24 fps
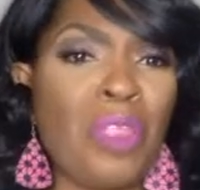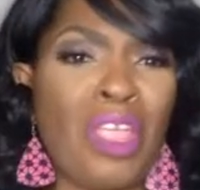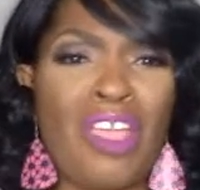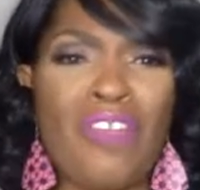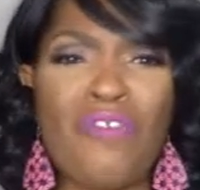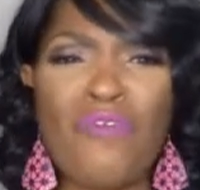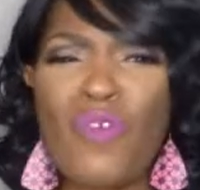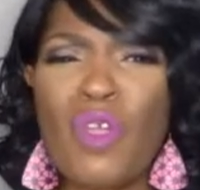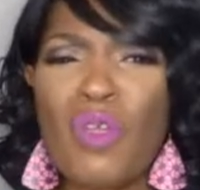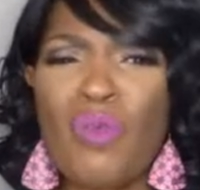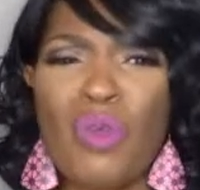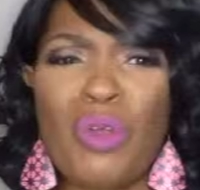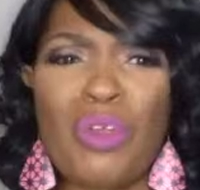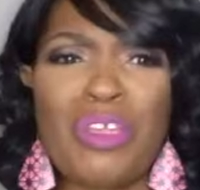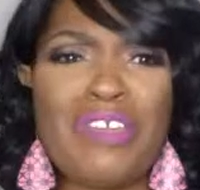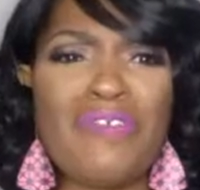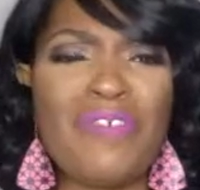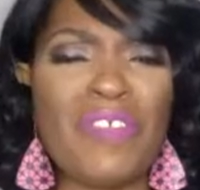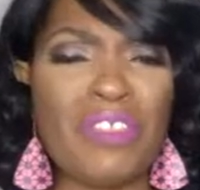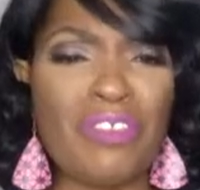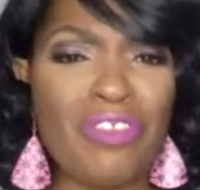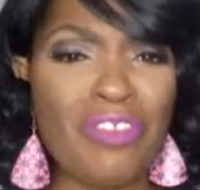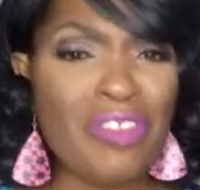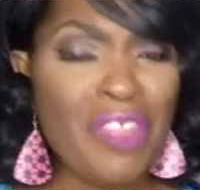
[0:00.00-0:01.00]
if we were
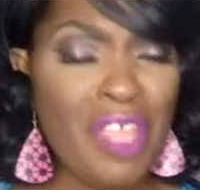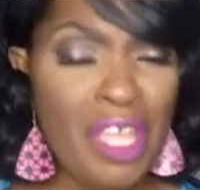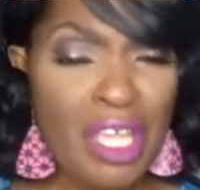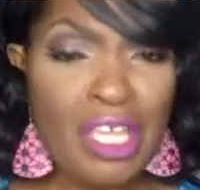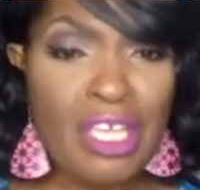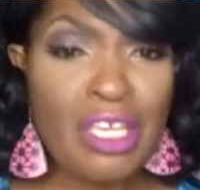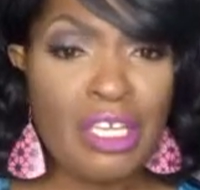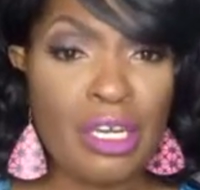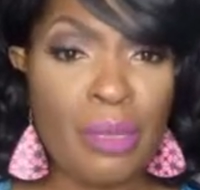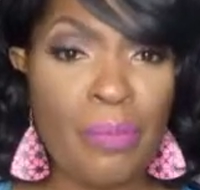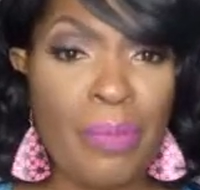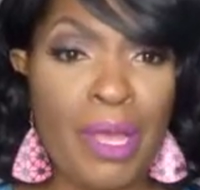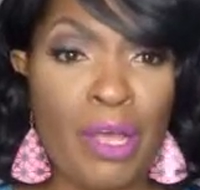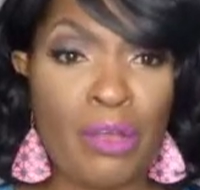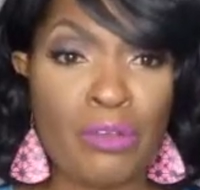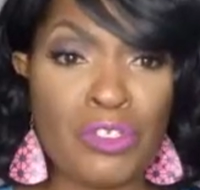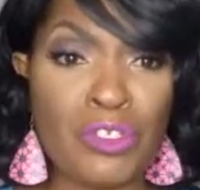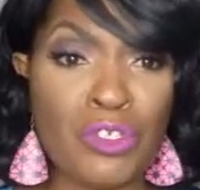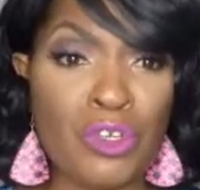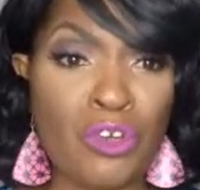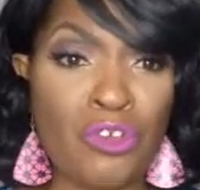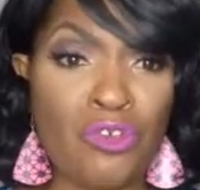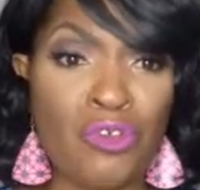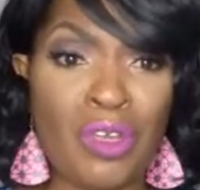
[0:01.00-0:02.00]
even thinking about
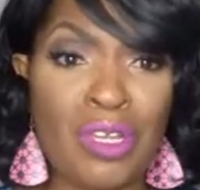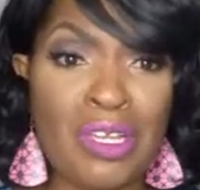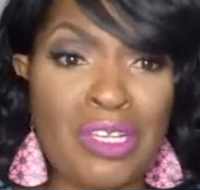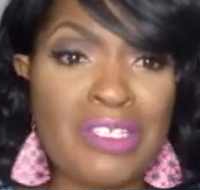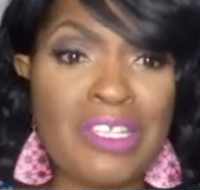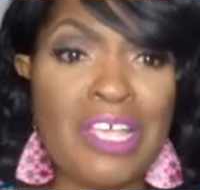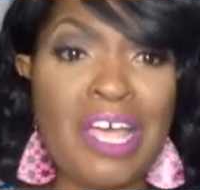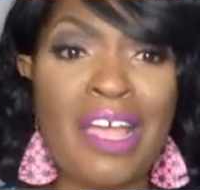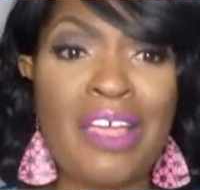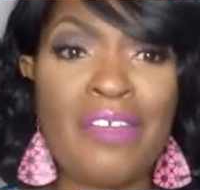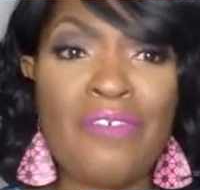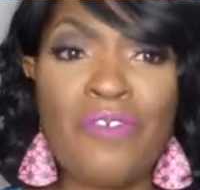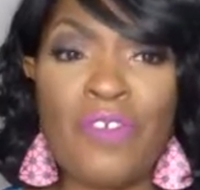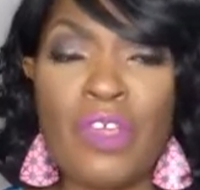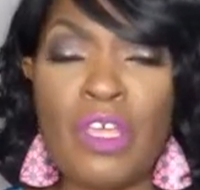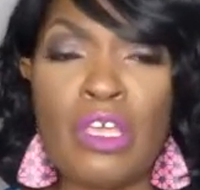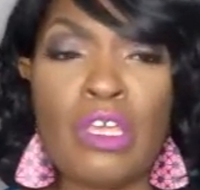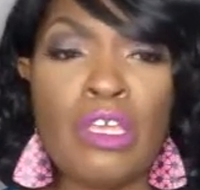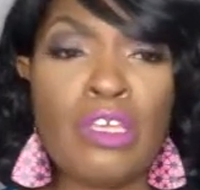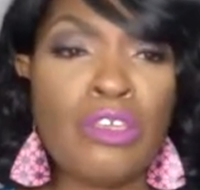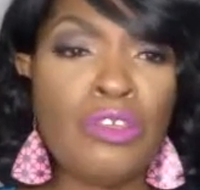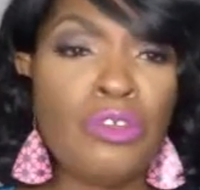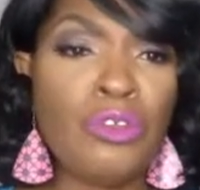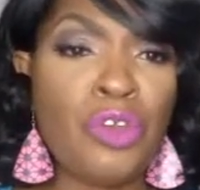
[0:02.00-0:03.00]
surgery. Because I've,
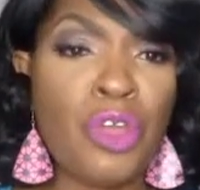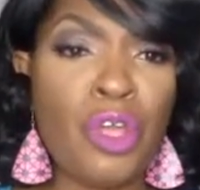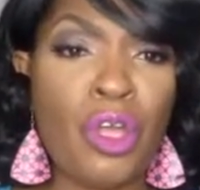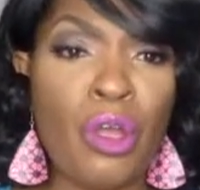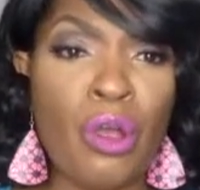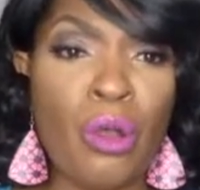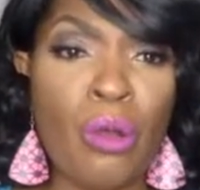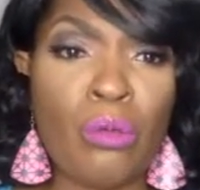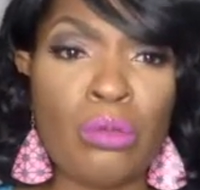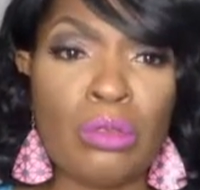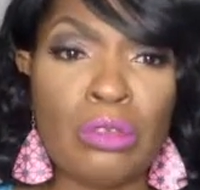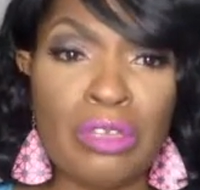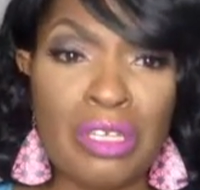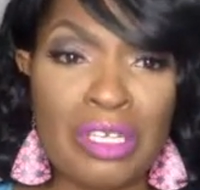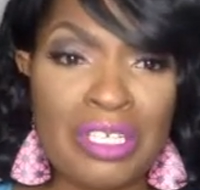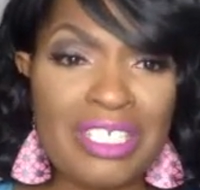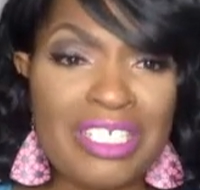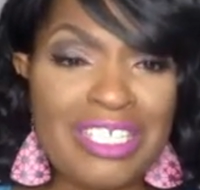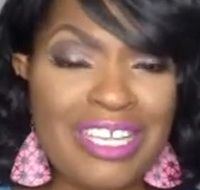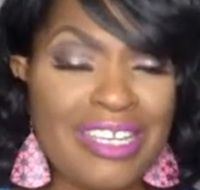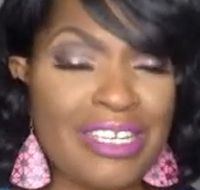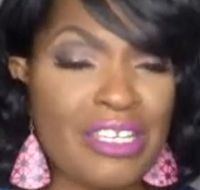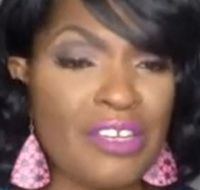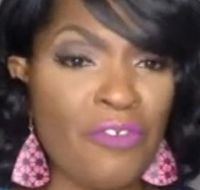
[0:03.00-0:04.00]

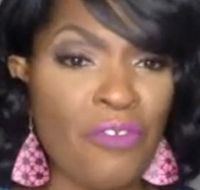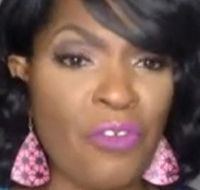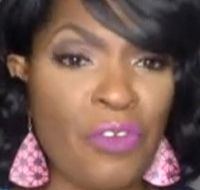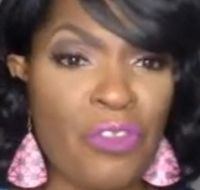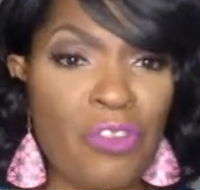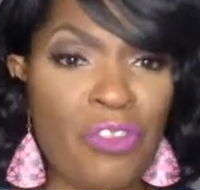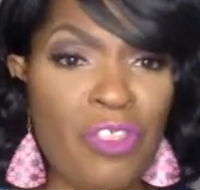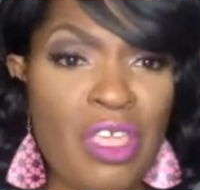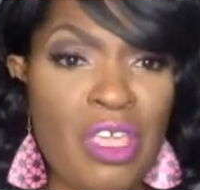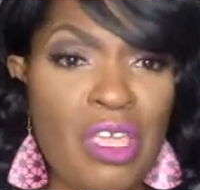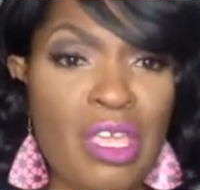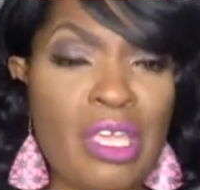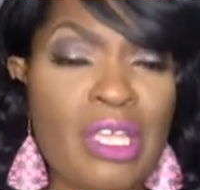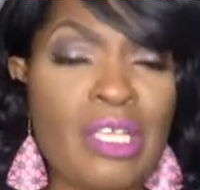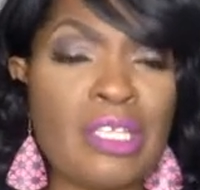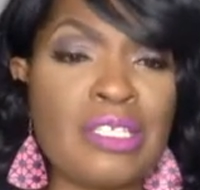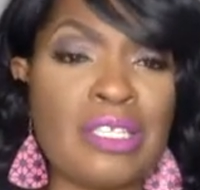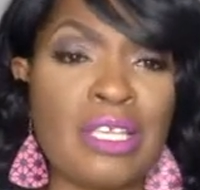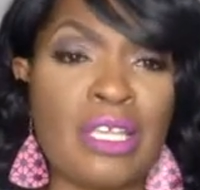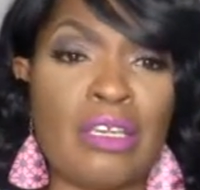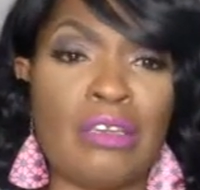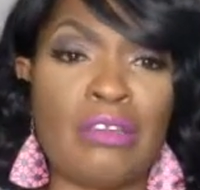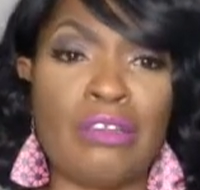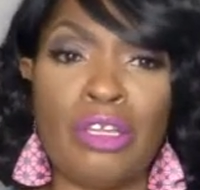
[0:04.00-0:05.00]
looked at different
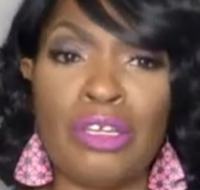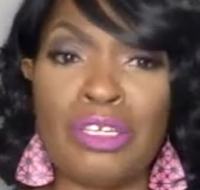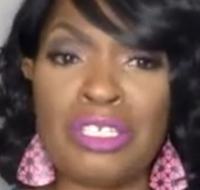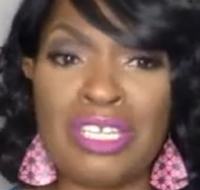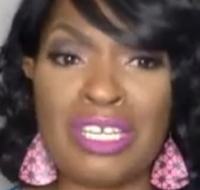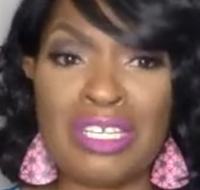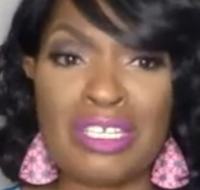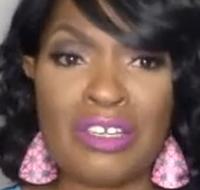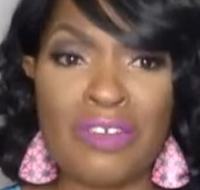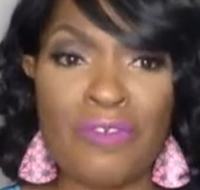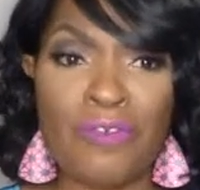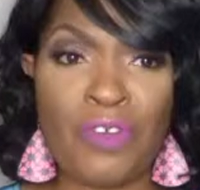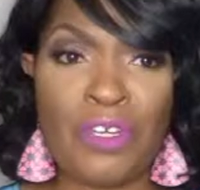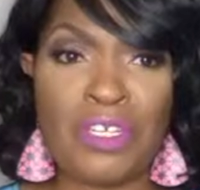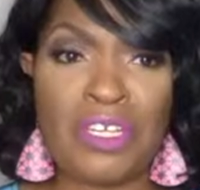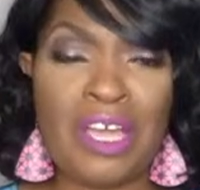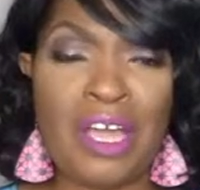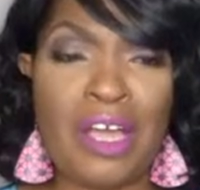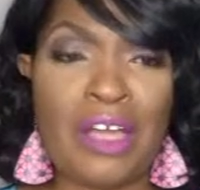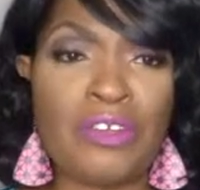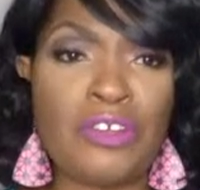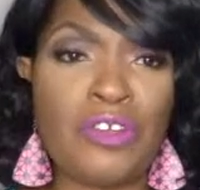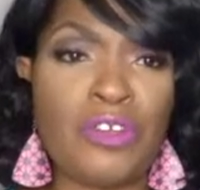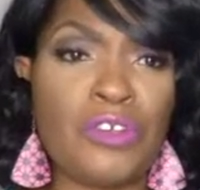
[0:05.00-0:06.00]
things and looked at different
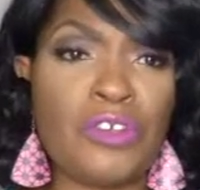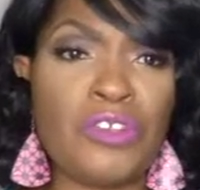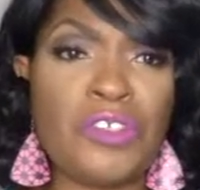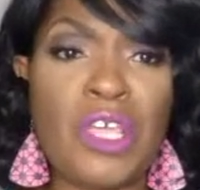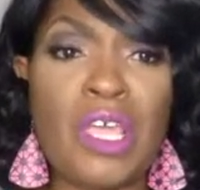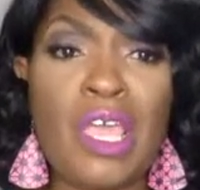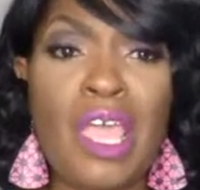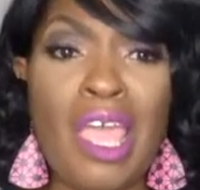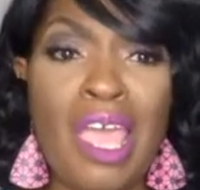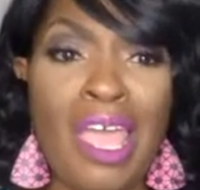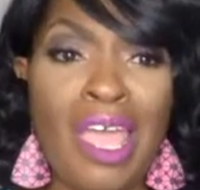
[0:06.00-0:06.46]
doctors.